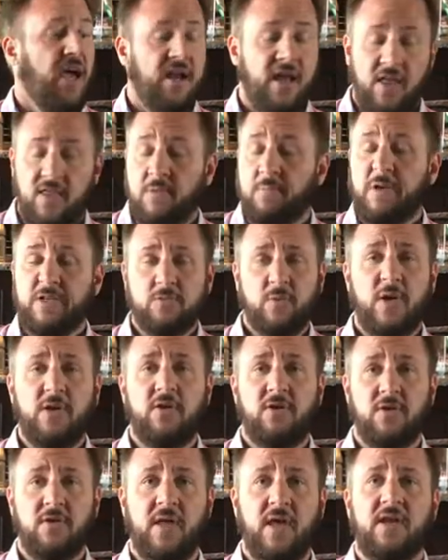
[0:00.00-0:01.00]
And the best way to
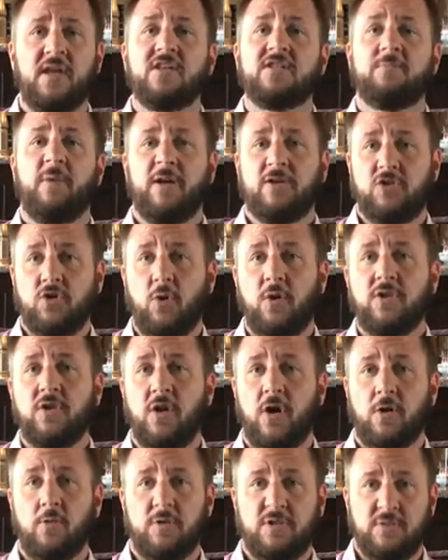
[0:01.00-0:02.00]
do that is by showing the
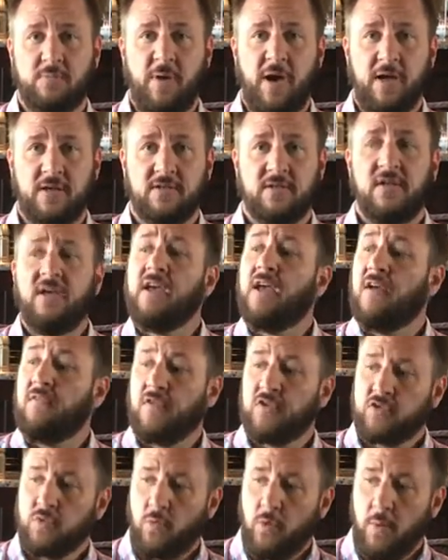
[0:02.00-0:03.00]
dog respect. If
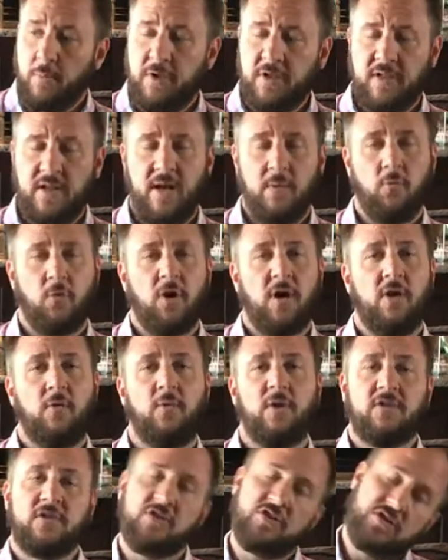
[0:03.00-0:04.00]
there's a woman that I'm working
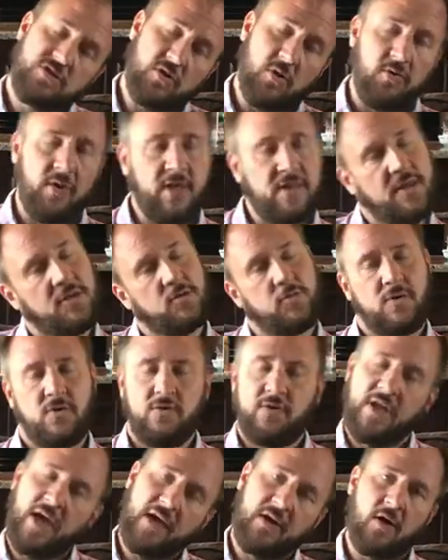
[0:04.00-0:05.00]
with and she's going like this with her
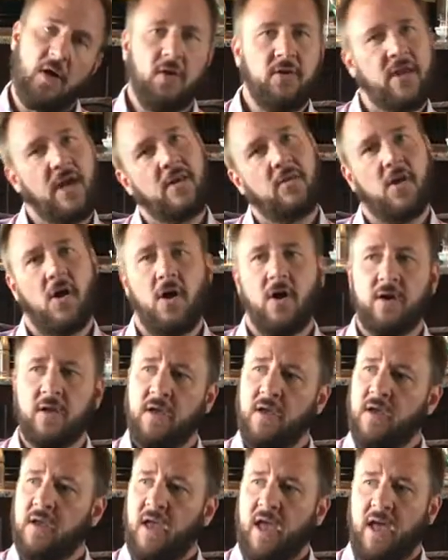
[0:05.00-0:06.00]
neck all day long,
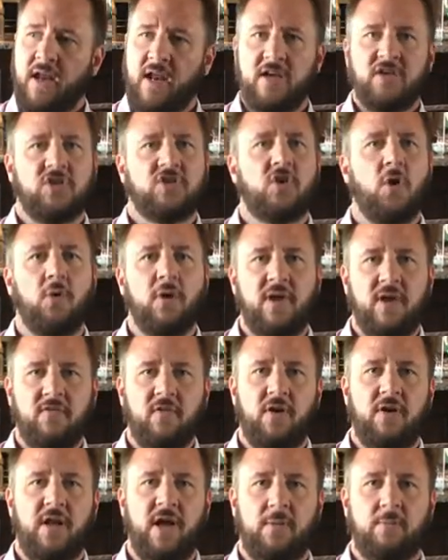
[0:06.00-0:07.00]
and I just go and give
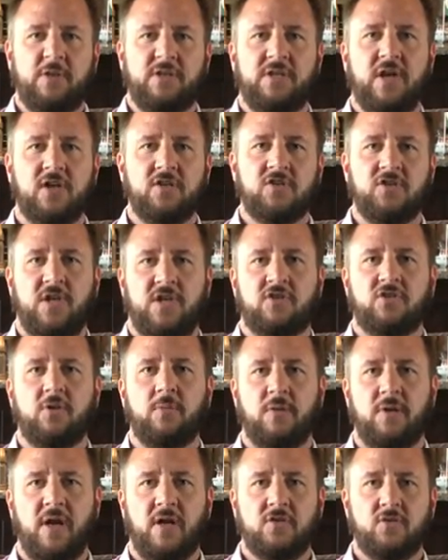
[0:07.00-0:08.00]
her a neck massage and I assume
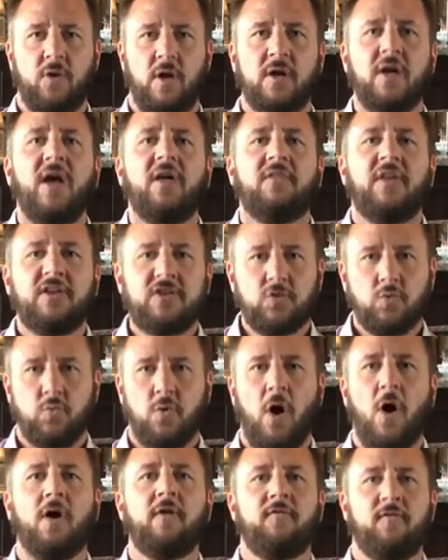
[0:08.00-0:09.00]
her neck's wrong, that's
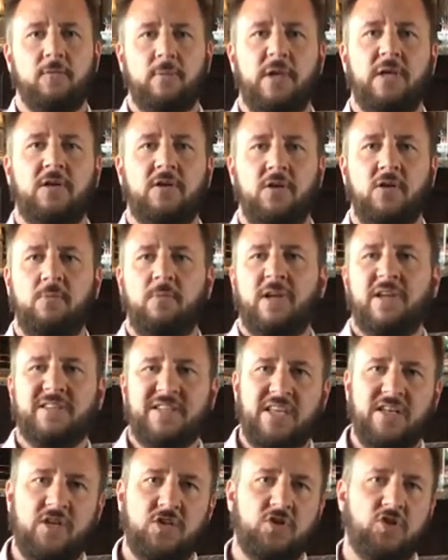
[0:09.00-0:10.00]
wrong for me to do because
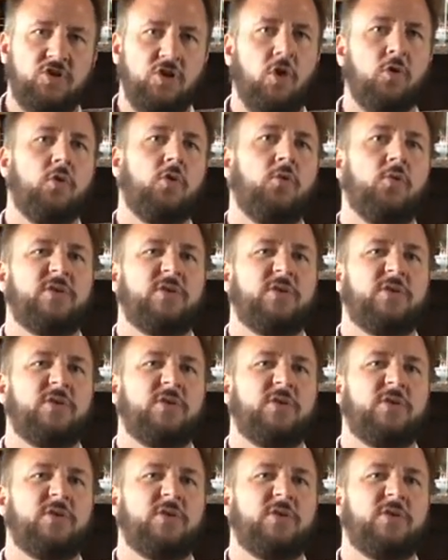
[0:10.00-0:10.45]
I didn't show her